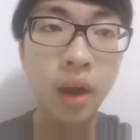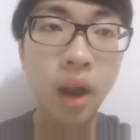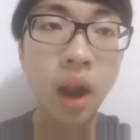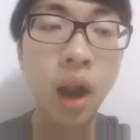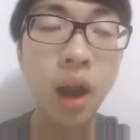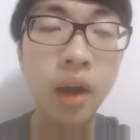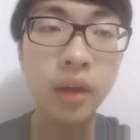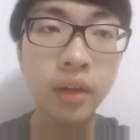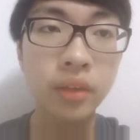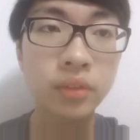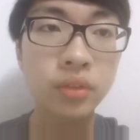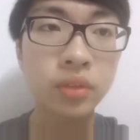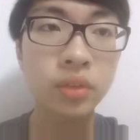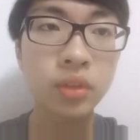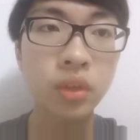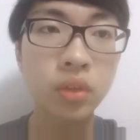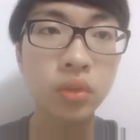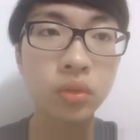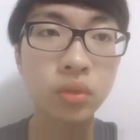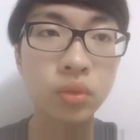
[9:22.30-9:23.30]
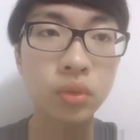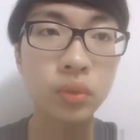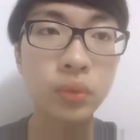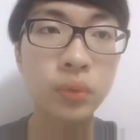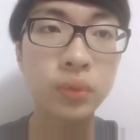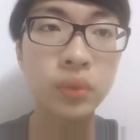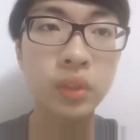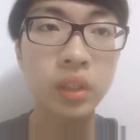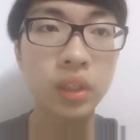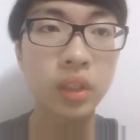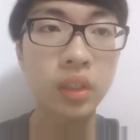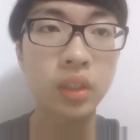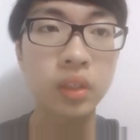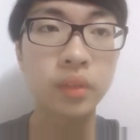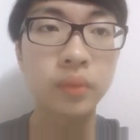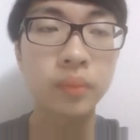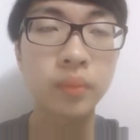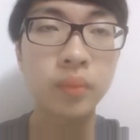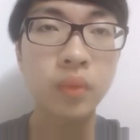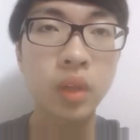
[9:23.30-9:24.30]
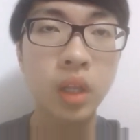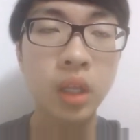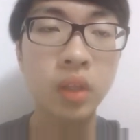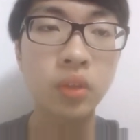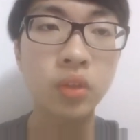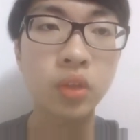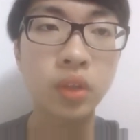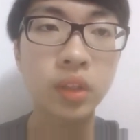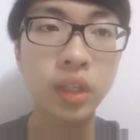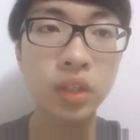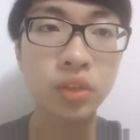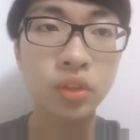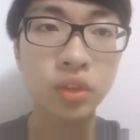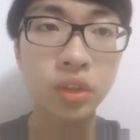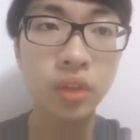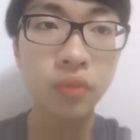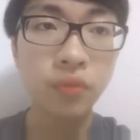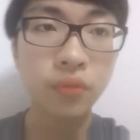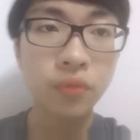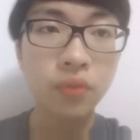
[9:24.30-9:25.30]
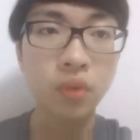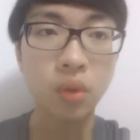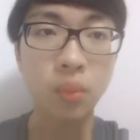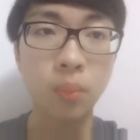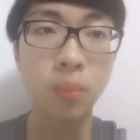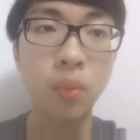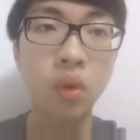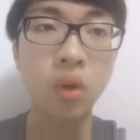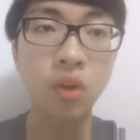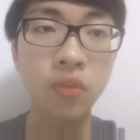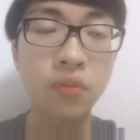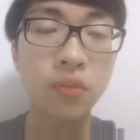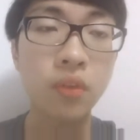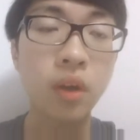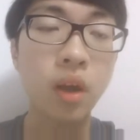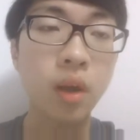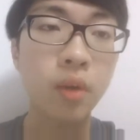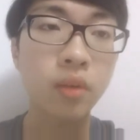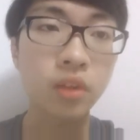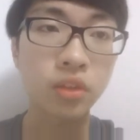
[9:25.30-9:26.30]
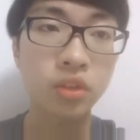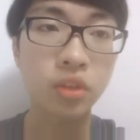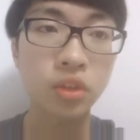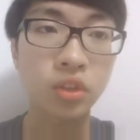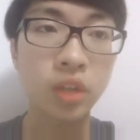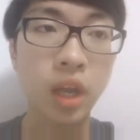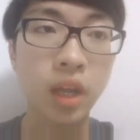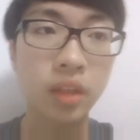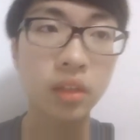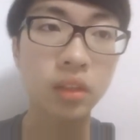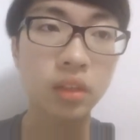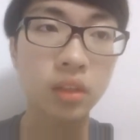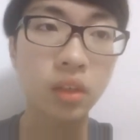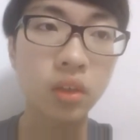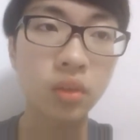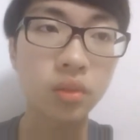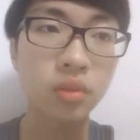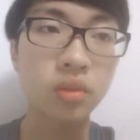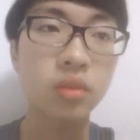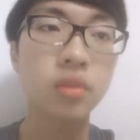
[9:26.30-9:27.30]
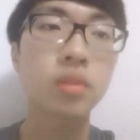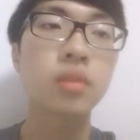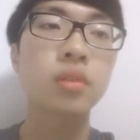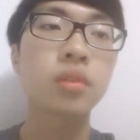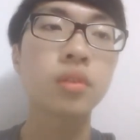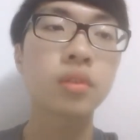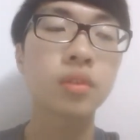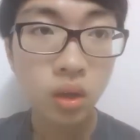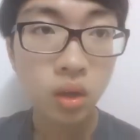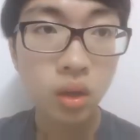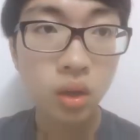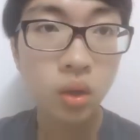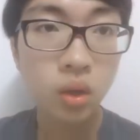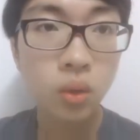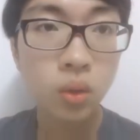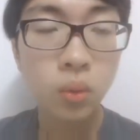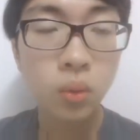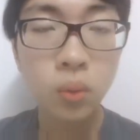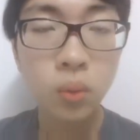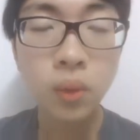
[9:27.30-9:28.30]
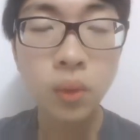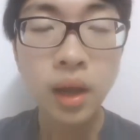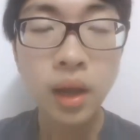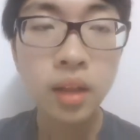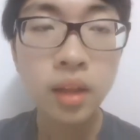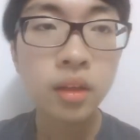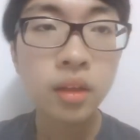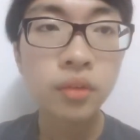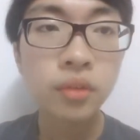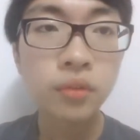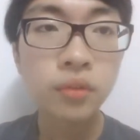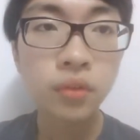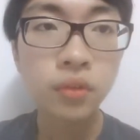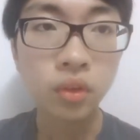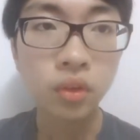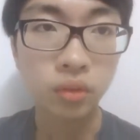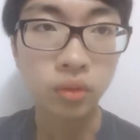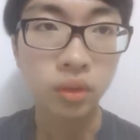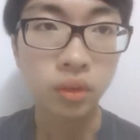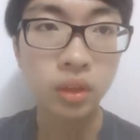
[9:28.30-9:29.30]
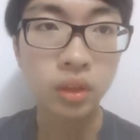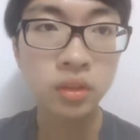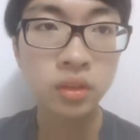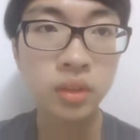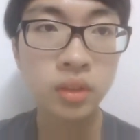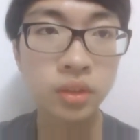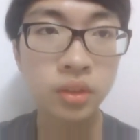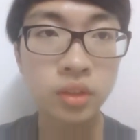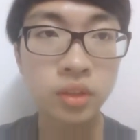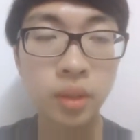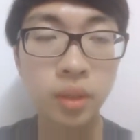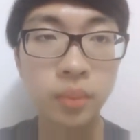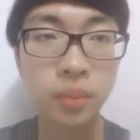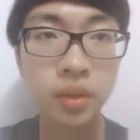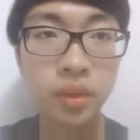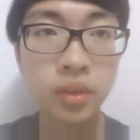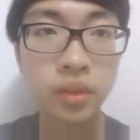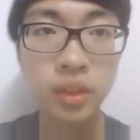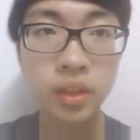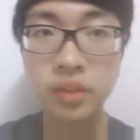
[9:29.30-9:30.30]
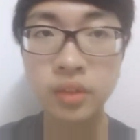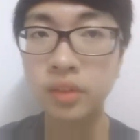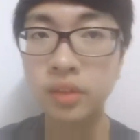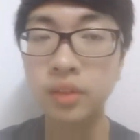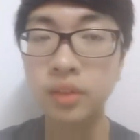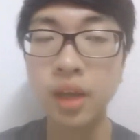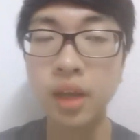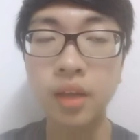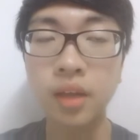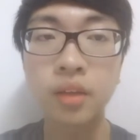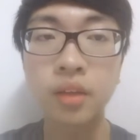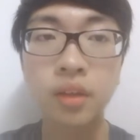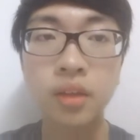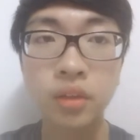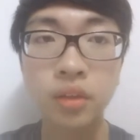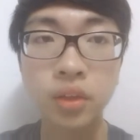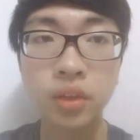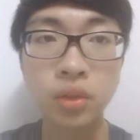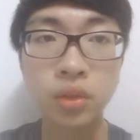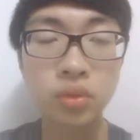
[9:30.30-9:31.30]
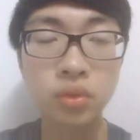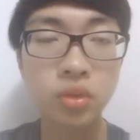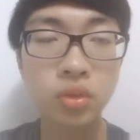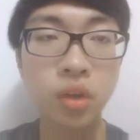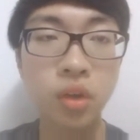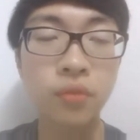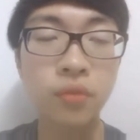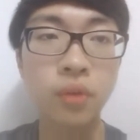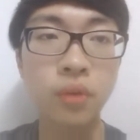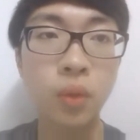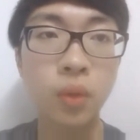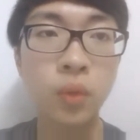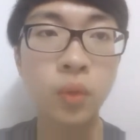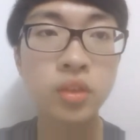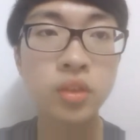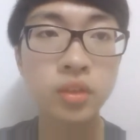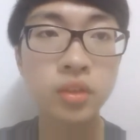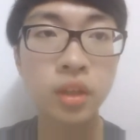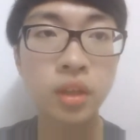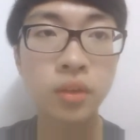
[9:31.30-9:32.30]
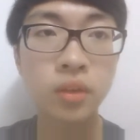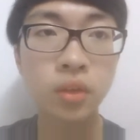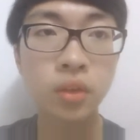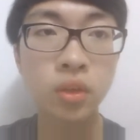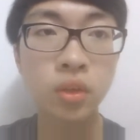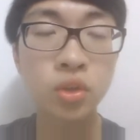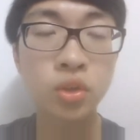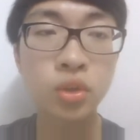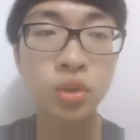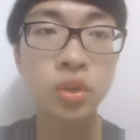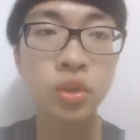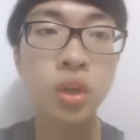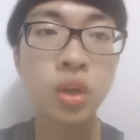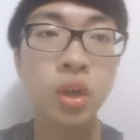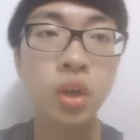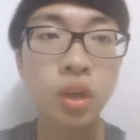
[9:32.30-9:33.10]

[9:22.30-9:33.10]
I also do the introduction for both research articles. What I learned from this assignment is that the use of advanced technology